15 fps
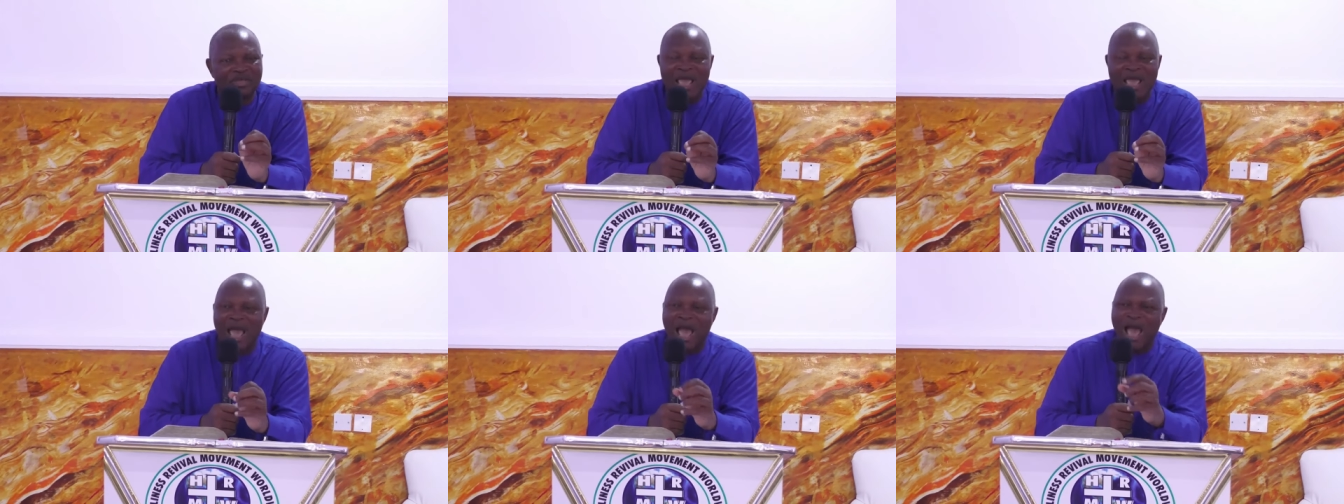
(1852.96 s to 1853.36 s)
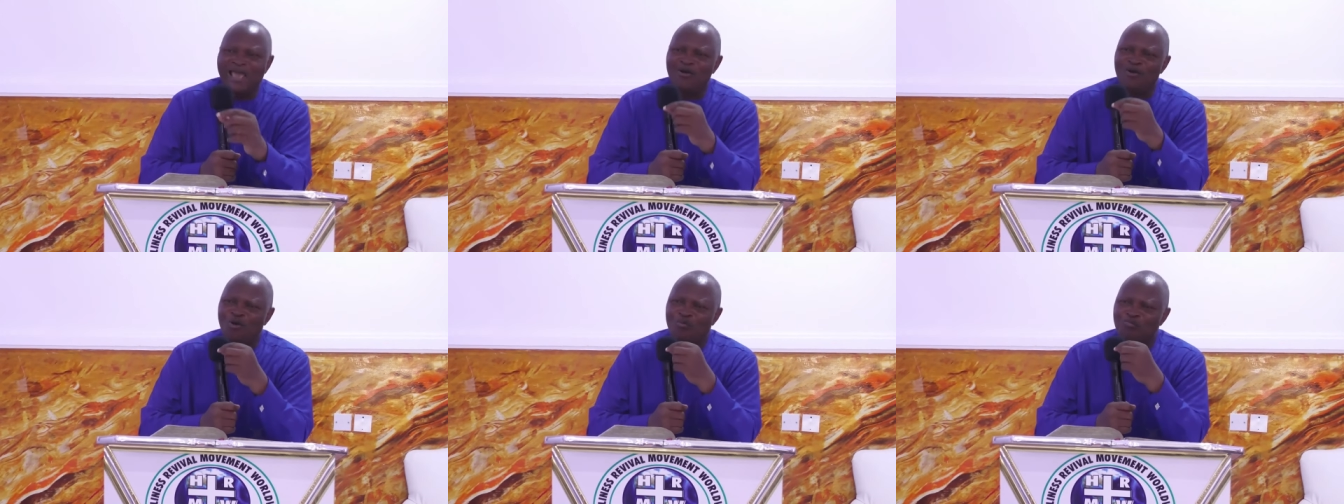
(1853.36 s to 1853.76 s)
I
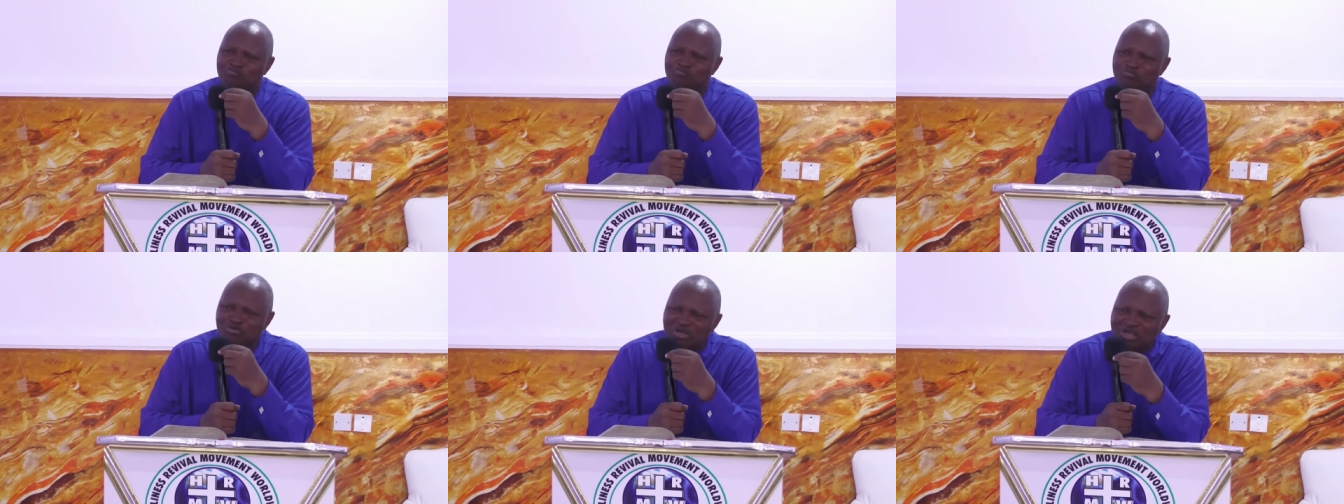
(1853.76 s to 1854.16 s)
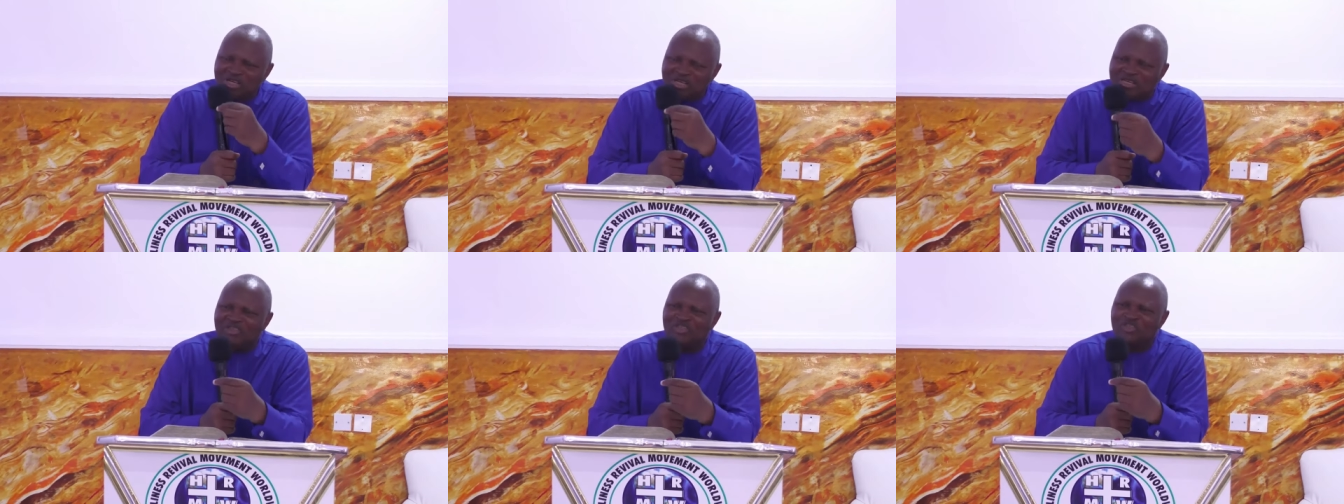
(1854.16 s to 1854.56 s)
opened
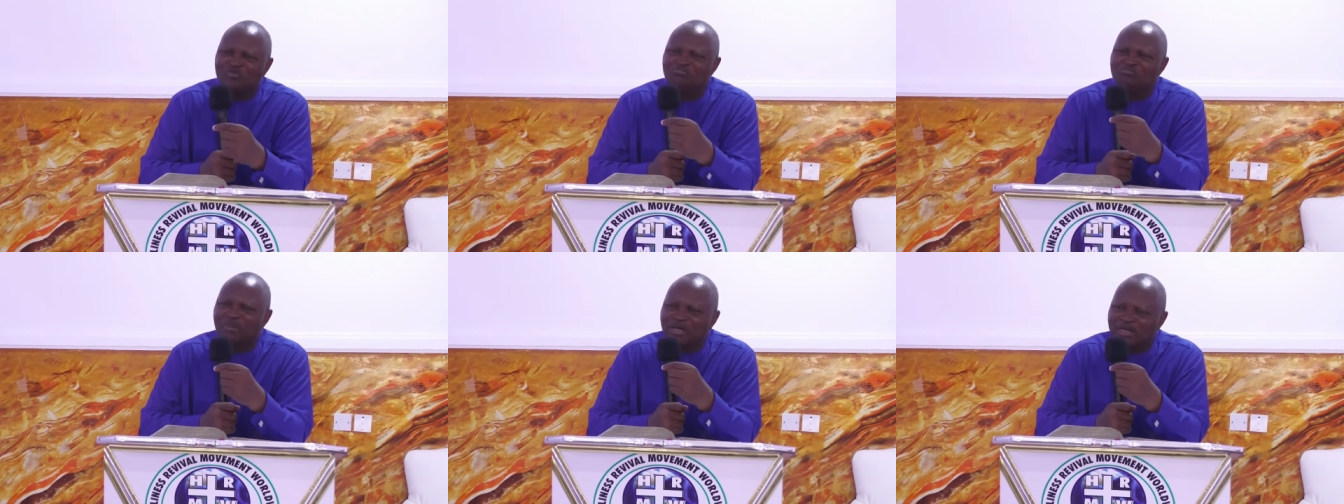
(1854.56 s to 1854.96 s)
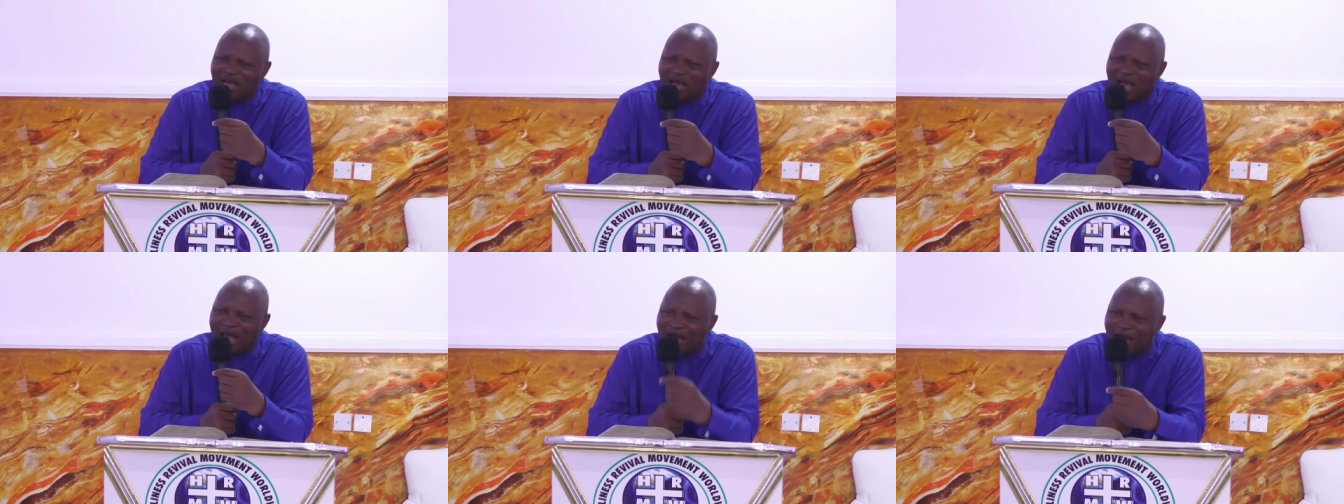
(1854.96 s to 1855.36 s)
this matter
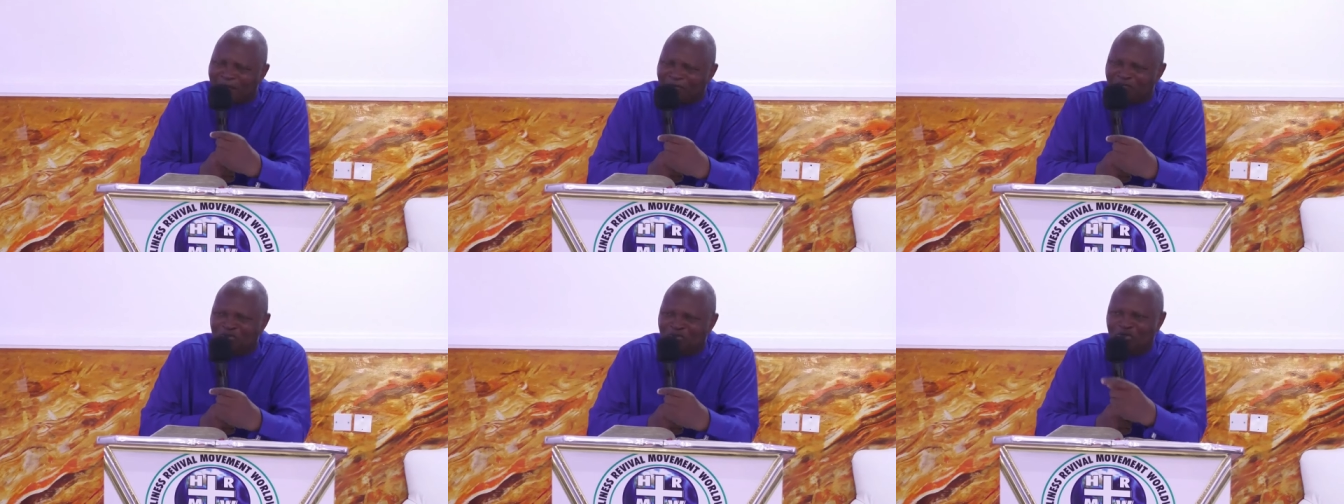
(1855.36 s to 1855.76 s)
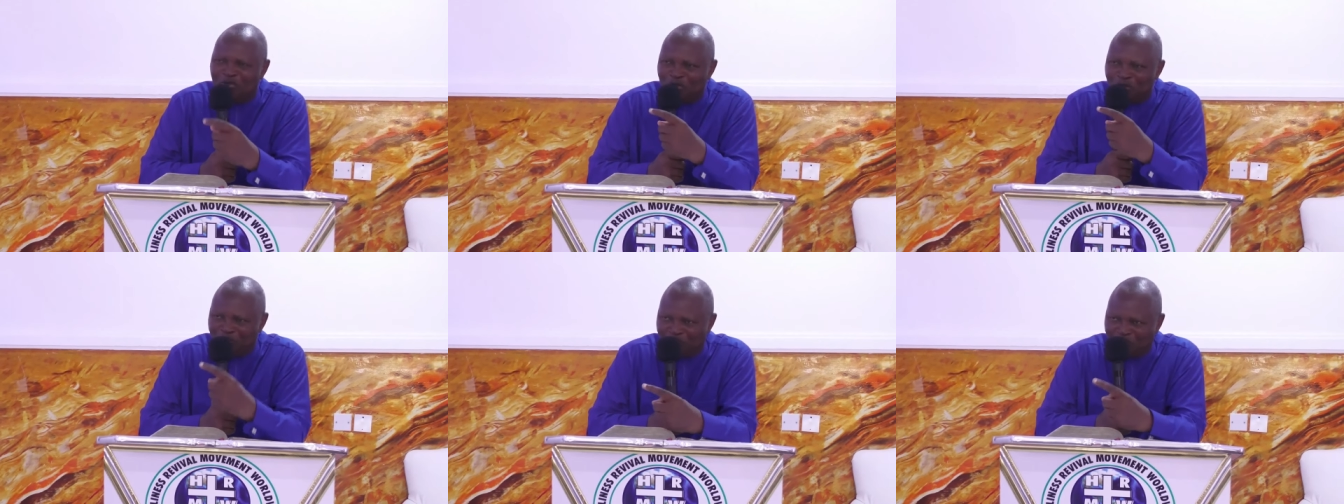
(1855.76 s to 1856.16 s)
up to
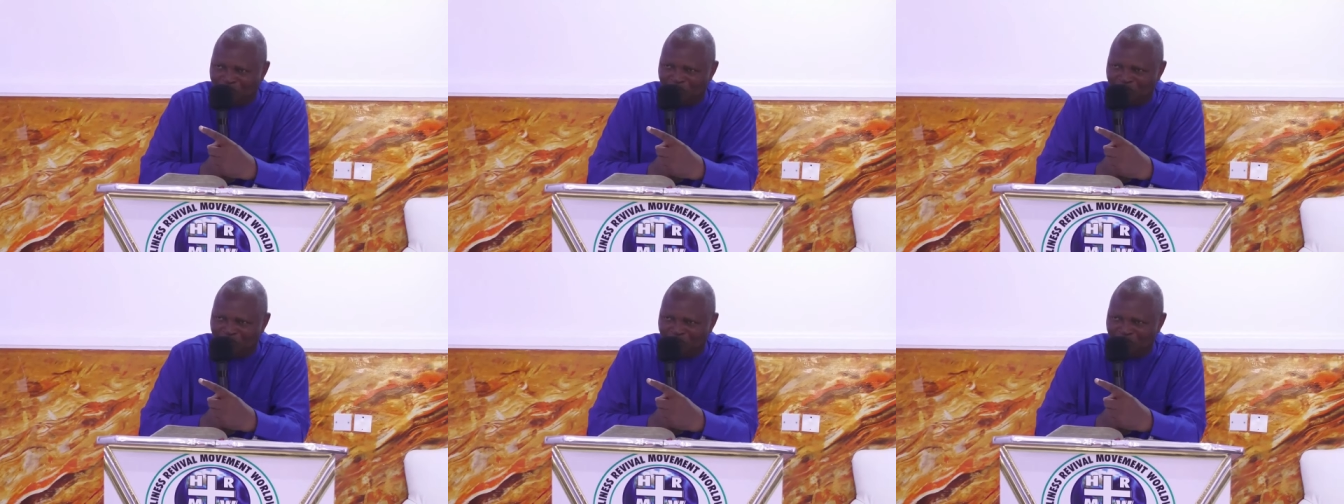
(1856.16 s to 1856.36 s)
you.